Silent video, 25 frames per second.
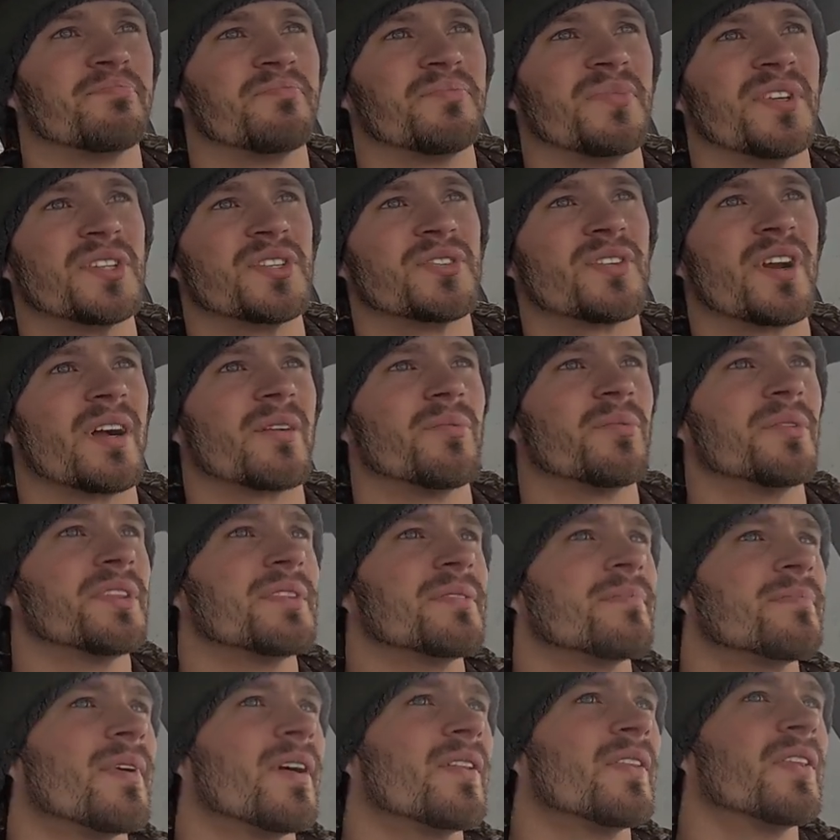truck with
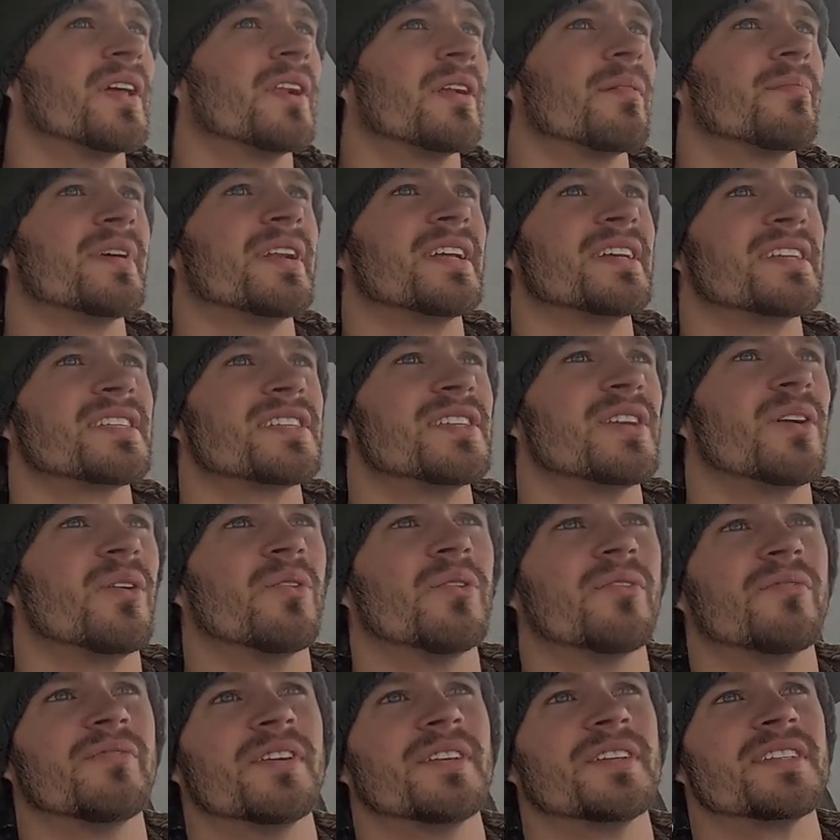a little bit of snow
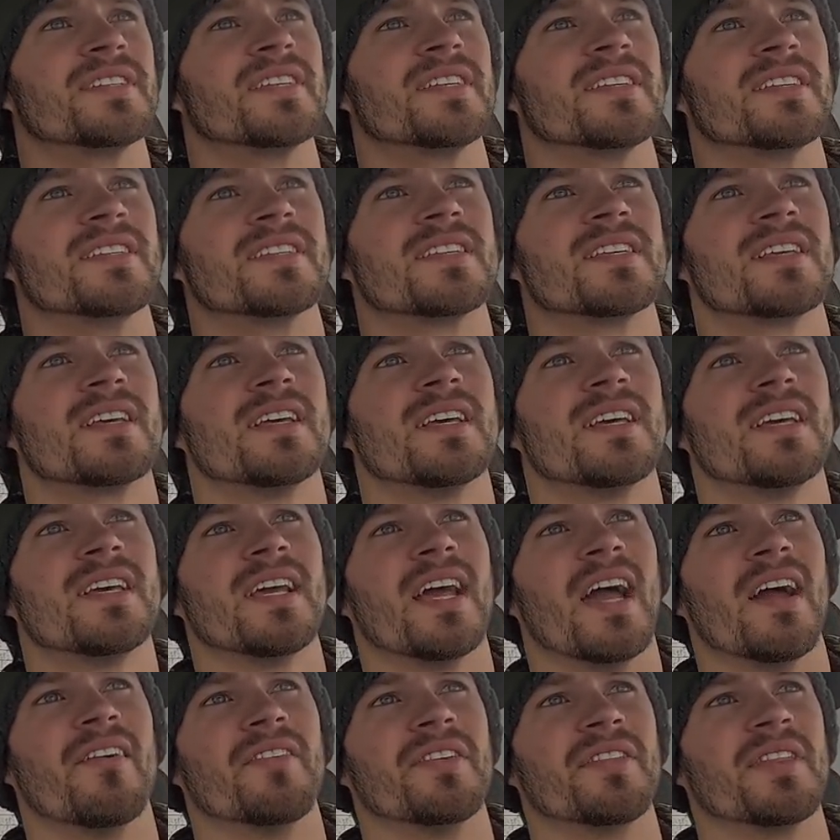versus
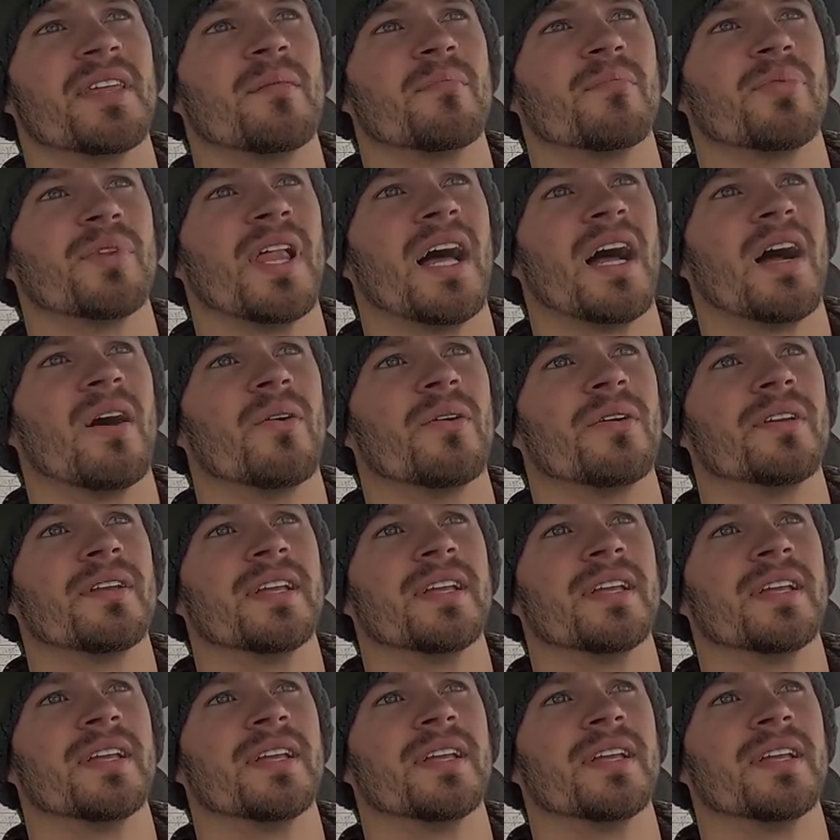everything plowed.